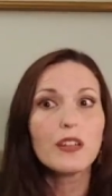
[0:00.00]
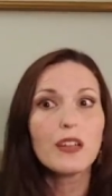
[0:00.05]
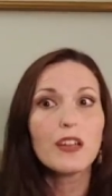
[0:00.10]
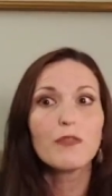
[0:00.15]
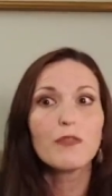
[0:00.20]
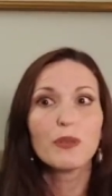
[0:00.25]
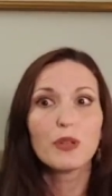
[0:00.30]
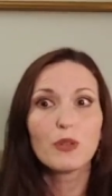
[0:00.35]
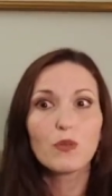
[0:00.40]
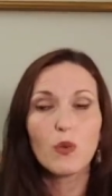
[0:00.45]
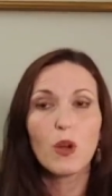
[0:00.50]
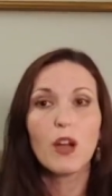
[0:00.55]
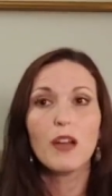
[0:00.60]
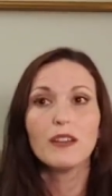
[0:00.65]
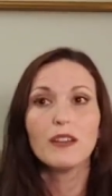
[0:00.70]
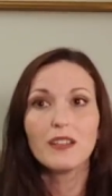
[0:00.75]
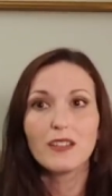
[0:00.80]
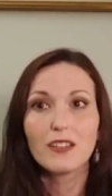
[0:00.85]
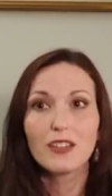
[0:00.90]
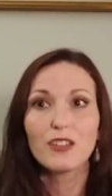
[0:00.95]
have been
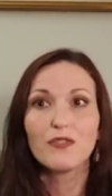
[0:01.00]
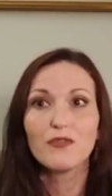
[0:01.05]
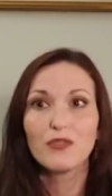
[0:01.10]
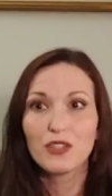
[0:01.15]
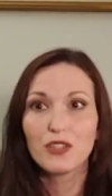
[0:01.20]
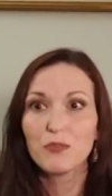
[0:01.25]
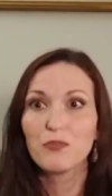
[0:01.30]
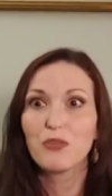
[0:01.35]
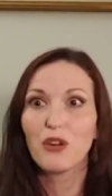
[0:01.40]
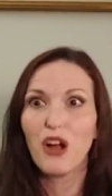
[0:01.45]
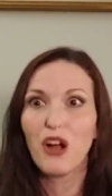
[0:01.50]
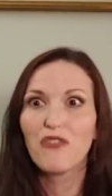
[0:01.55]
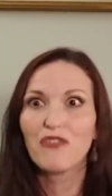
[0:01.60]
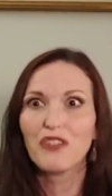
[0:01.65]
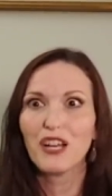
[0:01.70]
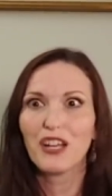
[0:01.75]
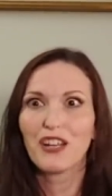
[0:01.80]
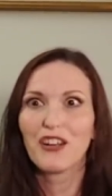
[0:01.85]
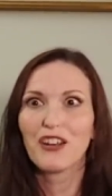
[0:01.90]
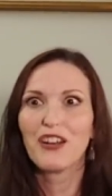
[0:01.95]
running looking for the
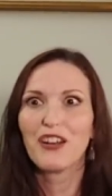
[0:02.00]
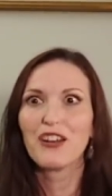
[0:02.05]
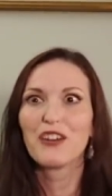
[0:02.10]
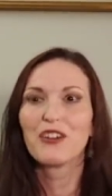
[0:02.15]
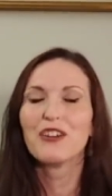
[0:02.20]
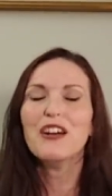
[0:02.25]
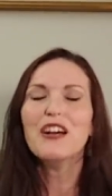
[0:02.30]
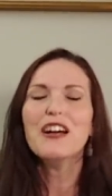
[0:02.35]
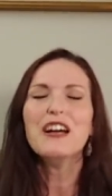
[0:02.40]
prophet, you know.